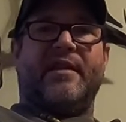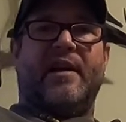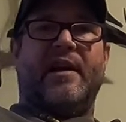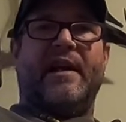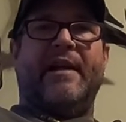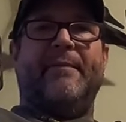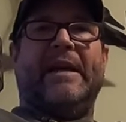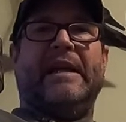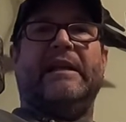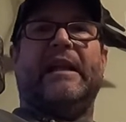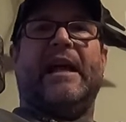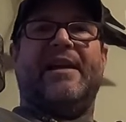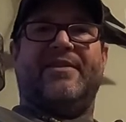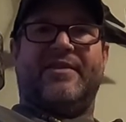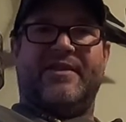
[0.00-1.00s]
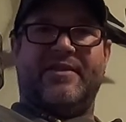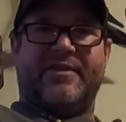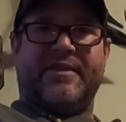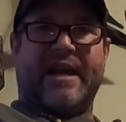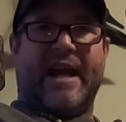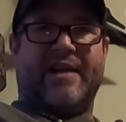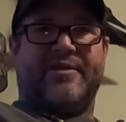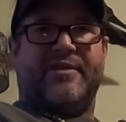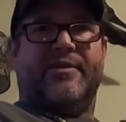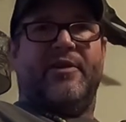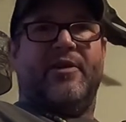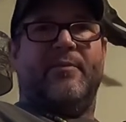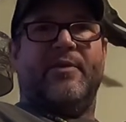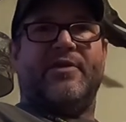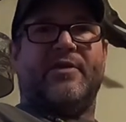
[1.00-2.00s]
I am a licensed
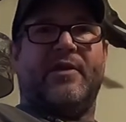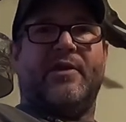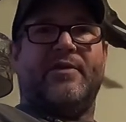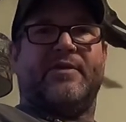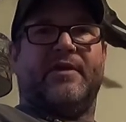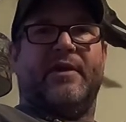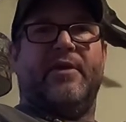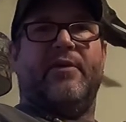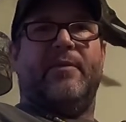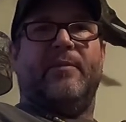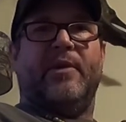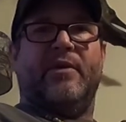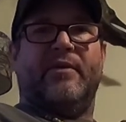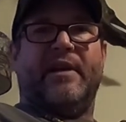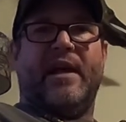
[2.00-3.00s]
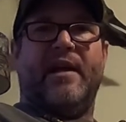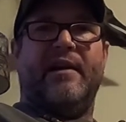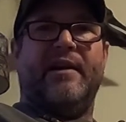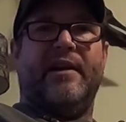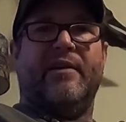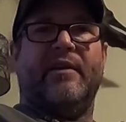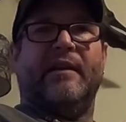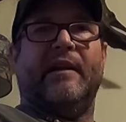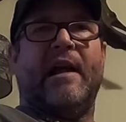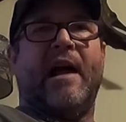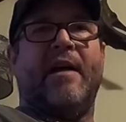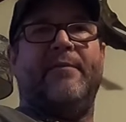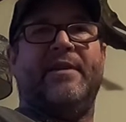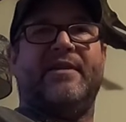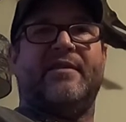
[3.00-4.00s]
taxidermist also. I'm located here in
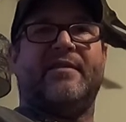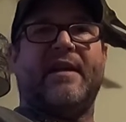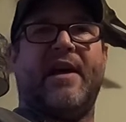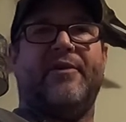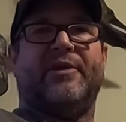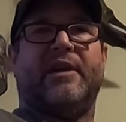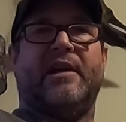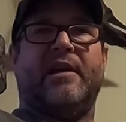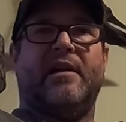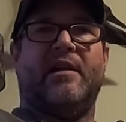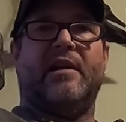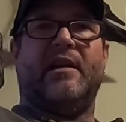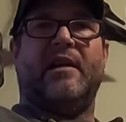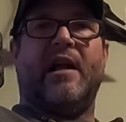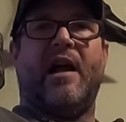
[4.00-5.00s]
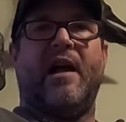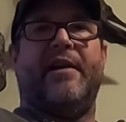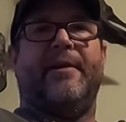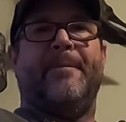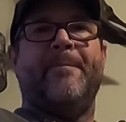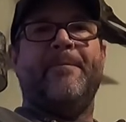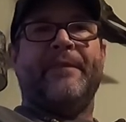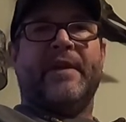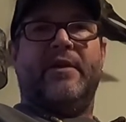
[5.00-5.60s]
Lyman, South Carolina.